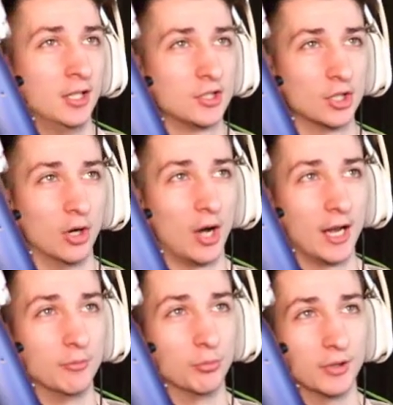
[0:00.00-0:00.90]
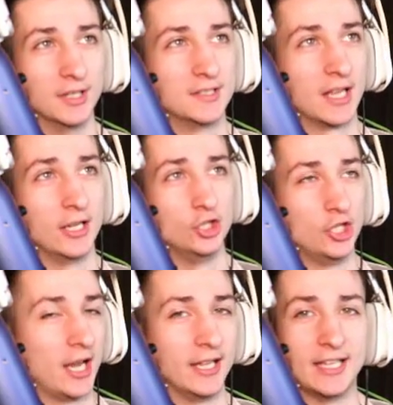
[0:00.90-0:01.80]
So I'd really say
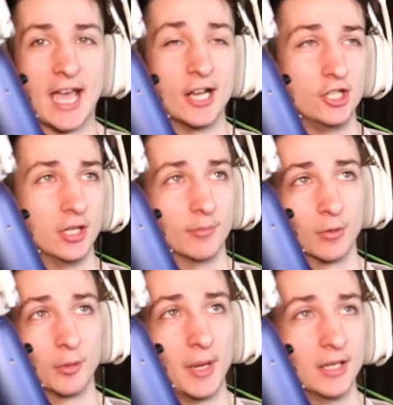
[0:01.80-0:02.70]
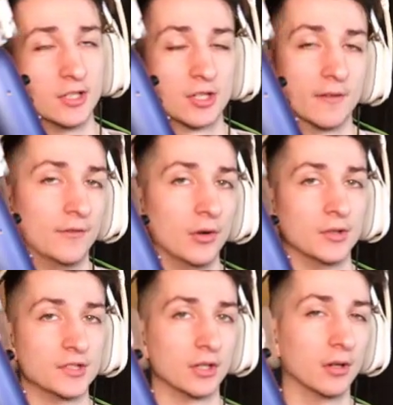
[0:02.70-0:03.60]
Jay, Gadget, and Mermaid to start
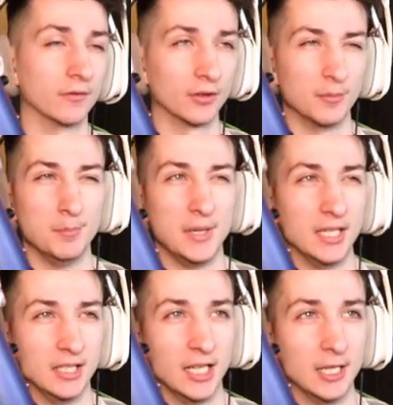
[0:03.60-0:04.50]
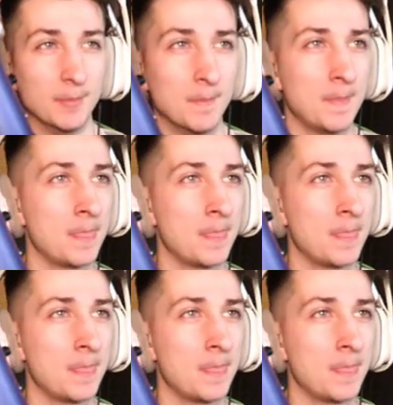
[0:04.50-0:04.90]
focusing on for the mid game.